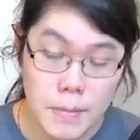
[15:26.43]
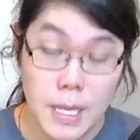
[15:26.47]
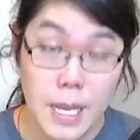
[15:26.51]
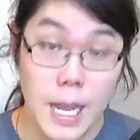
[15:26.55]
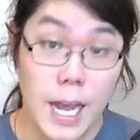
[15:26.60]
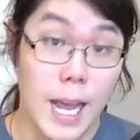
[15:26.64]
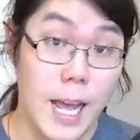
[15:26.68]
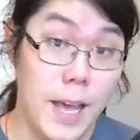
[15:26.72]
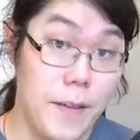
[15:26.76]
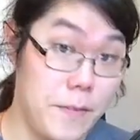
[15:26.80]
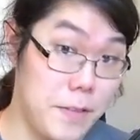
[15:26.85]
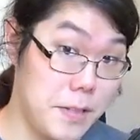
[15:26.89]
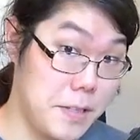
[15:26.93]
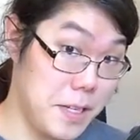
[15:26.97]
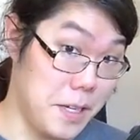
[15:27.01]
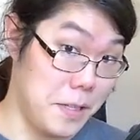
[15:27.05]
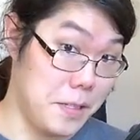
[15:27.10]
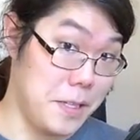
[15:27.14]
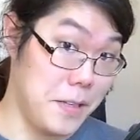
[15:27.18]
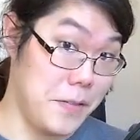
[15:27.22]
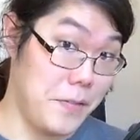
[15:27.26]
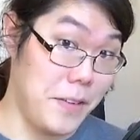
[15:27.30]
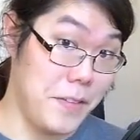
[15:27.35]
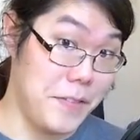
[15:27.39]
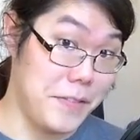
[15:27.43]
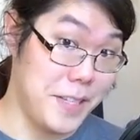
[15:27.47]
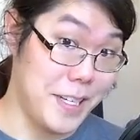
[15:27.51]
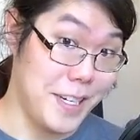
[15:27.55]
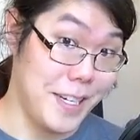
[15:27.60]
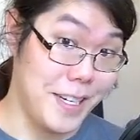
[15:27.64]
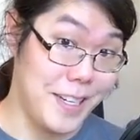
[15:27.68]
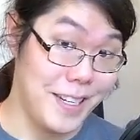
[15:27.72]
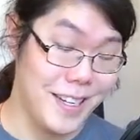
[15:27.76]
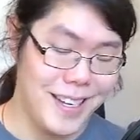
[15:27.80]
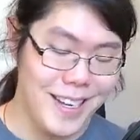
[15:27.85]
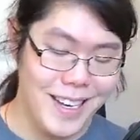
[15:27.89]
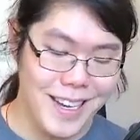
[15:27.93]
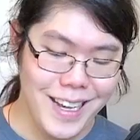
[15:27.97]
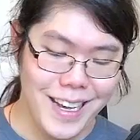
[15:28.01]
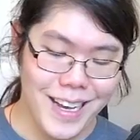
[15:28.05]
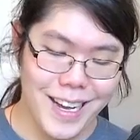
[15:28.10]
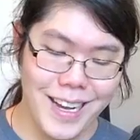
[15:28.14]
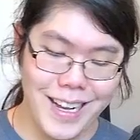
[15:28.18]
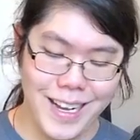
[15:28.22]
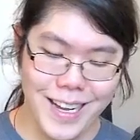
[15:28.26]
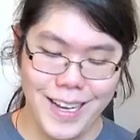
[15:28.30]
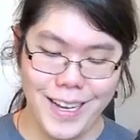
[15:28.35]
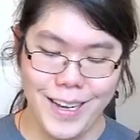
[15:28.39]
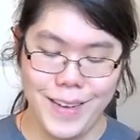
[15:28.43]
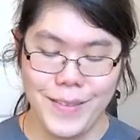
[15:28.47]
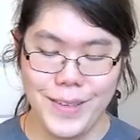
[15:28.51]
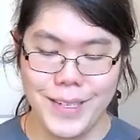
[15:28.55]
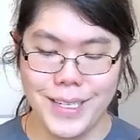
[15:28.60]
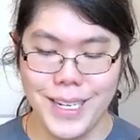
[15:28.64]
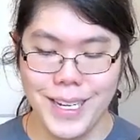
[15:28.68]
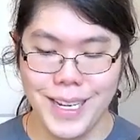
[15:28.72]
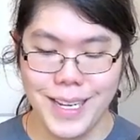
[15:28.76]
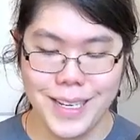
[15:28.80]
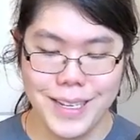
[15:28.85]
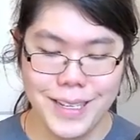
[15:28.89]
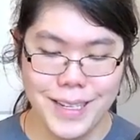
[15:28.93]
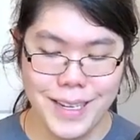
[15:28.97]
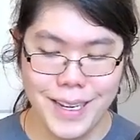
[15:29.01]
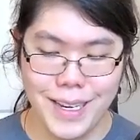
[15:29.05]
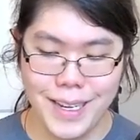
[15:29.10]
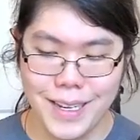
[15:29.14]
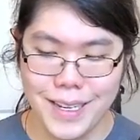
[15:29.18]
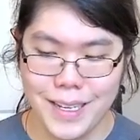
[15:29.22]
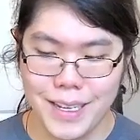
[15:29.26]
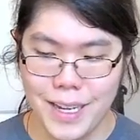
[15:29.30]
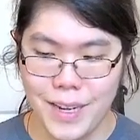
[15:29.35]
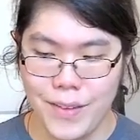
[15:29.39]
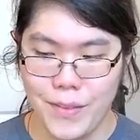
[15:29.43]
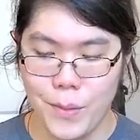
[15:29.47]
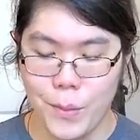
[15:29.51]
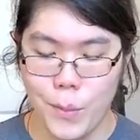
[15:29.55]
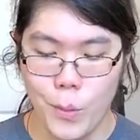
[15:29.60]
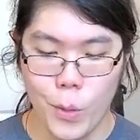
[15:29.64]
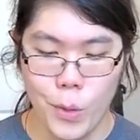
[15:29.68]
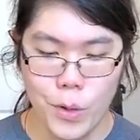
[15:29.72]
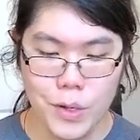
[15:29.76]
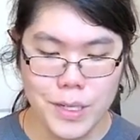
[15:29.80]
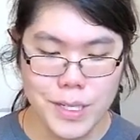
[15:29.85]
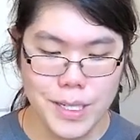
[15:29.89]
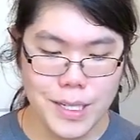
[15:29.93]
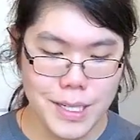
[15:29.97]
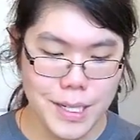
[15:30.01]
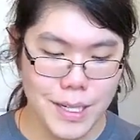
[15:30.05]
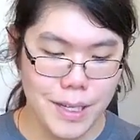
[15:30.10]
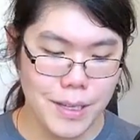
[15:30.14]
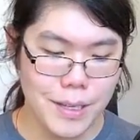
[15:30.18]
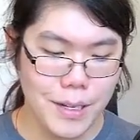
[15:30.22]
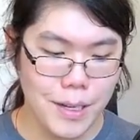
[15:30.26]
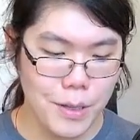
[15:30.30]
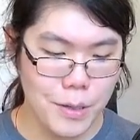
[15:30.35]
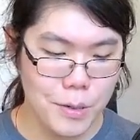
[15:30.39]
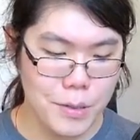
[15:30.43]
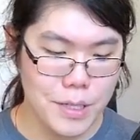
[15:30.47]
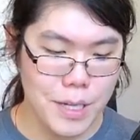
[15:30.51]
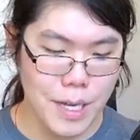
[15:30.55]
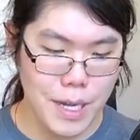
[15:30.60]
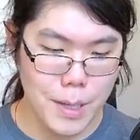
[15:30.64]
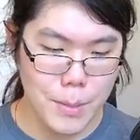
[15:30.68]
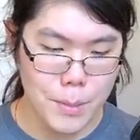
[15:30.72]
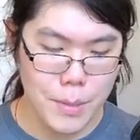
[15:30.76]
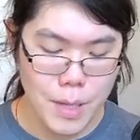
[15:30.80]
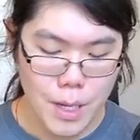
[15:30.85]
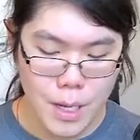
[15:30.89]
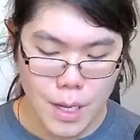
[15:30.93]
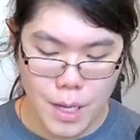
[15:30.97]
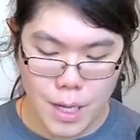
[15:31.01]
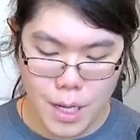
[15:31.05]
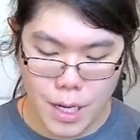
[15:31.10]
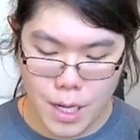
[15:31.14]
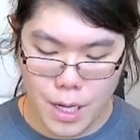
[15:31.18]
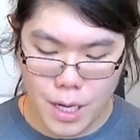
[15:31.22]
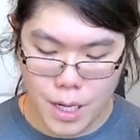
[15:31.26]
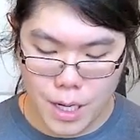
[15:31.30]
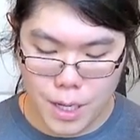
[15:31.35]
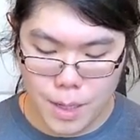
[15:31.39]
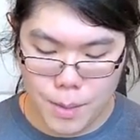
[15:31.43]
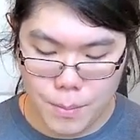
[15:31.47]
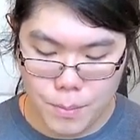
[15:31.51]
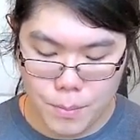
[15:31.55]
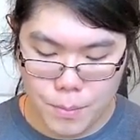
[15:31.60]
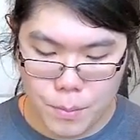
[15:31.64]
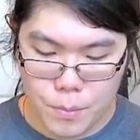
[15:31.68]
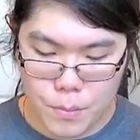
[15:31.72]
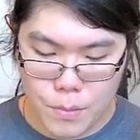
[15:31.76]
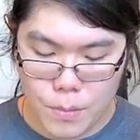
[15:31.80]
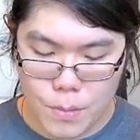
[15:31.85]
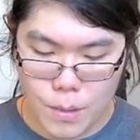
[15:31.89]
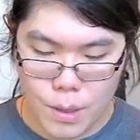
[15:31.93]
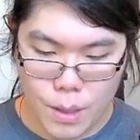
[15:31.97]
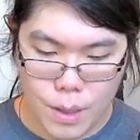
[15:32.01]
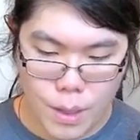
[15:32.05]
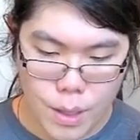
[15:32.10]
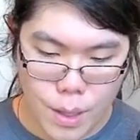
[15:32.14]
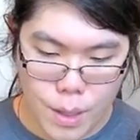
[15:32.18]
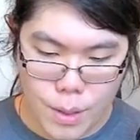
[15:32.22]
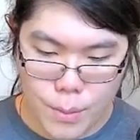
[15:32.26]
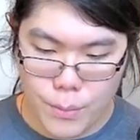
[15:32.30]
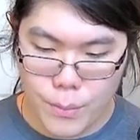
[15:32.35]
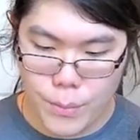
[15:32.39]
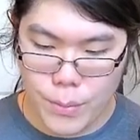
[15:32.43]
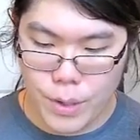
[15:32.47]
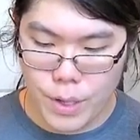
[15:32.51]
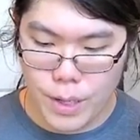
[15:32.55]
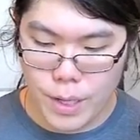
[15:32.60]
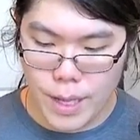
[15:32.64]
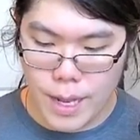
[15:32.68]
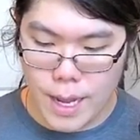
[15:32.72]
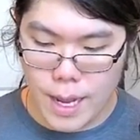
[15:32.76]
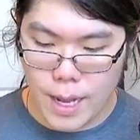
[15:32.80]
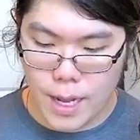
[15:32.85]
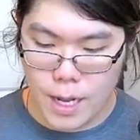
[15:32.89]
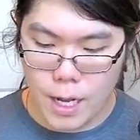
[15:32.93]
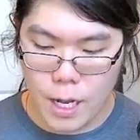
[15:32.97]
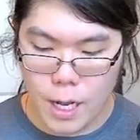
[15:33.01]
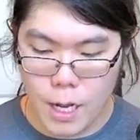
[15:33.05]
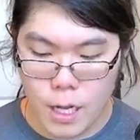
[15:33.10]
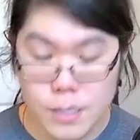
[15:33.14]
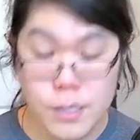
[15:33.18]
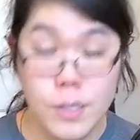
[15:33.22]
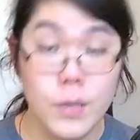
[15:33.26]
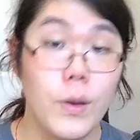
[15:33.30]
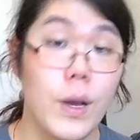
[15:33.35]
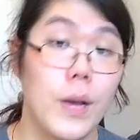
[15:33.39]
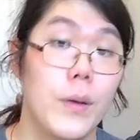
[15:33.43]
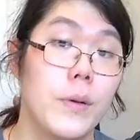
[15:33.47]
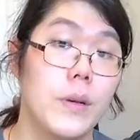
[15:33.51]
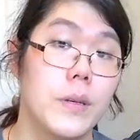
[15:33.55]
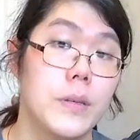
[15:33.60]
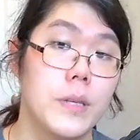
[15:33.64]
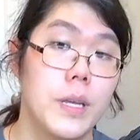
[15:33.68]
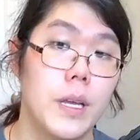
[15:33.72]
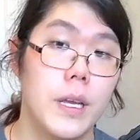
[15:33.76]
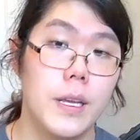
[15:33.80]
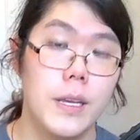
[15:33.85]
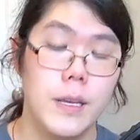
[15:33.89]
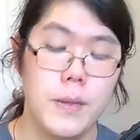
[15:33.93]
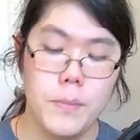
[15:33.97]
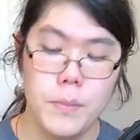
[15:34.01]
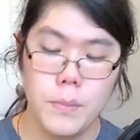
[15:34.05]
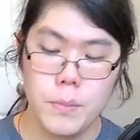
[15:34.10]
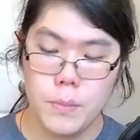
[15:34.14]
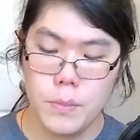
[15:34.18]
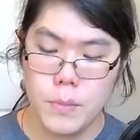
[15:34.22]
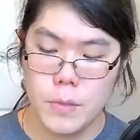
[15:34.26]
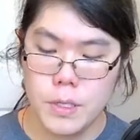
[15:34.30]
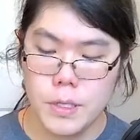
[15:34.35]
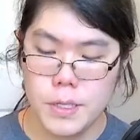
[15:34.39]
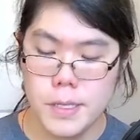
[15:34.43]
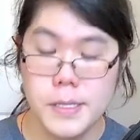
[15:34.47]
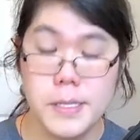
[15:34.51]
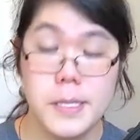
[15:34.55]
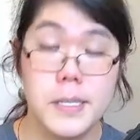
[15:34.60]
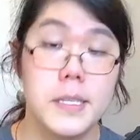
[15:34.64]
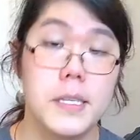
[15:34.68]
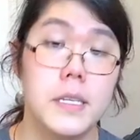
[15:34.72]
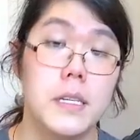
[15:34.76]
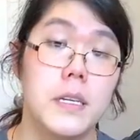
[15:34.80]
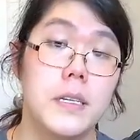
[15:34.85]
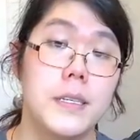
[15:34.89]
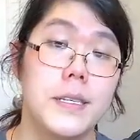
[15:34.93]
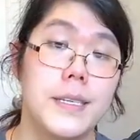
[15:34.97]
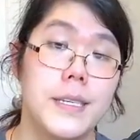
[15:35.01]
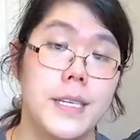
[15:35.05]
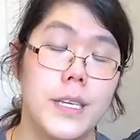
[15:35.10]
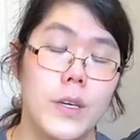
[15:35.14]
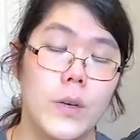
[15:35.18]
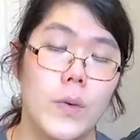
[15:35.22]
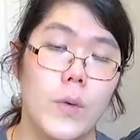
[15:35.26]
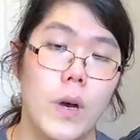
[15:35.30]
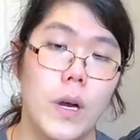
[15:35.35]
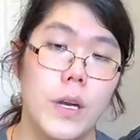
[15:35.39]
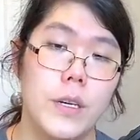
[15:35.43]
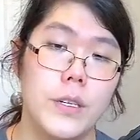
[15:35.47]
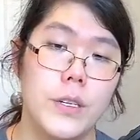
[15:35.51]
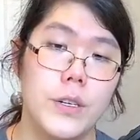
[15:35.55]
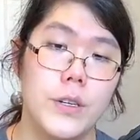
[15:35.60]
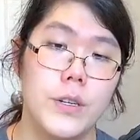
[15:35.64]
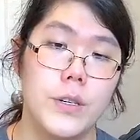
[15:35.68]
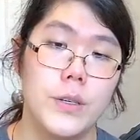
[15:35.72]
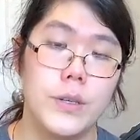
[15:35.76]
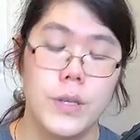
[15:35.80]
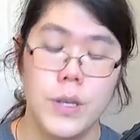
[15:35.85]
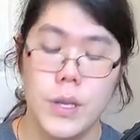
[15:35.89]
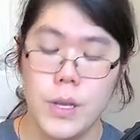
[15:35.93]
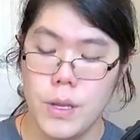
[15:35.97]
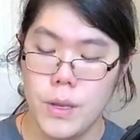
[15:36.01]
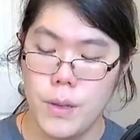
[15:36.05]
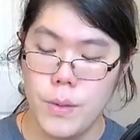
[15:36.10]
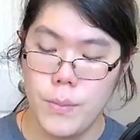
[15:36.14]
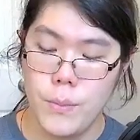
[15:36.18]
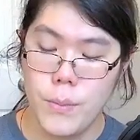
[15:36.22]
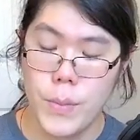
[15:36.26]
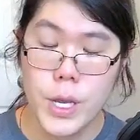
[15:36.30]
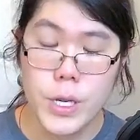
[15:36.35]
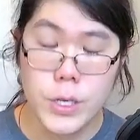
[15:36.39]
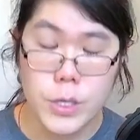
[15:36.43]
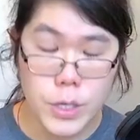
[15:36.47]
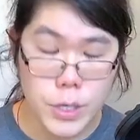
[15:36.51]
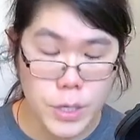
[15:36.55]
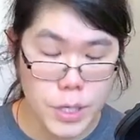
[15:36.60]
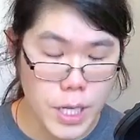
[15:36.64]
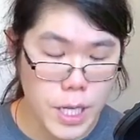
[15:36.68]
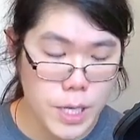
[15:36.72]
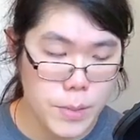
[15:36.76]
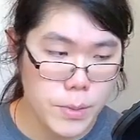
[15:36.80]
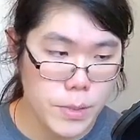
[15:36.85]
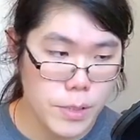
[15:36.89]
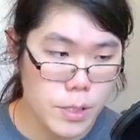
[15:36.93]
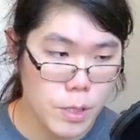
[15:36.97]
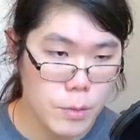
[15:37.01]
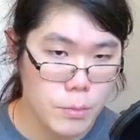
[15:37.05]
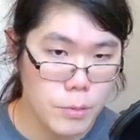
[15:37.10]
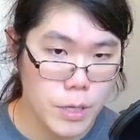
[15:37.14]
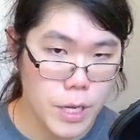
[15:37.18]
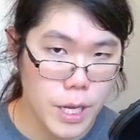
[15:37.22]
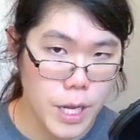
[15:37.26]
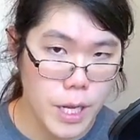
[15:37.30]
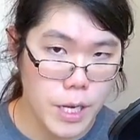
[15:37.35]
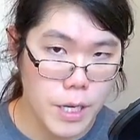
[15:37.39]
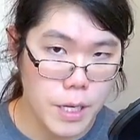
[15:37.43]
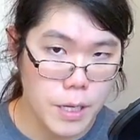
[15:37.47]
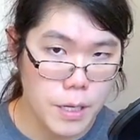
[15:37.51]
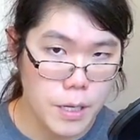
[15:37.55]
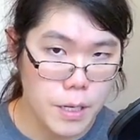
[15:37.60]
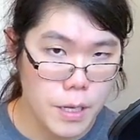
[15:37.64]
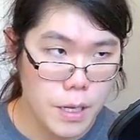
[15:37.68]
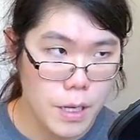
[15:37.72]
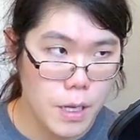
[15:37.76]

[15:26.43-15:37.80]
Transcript: I have a Delta 50, which I can cover more in detail another time. But yeah, also I will say, since this is on steel washers, make sure to keep it lubricated.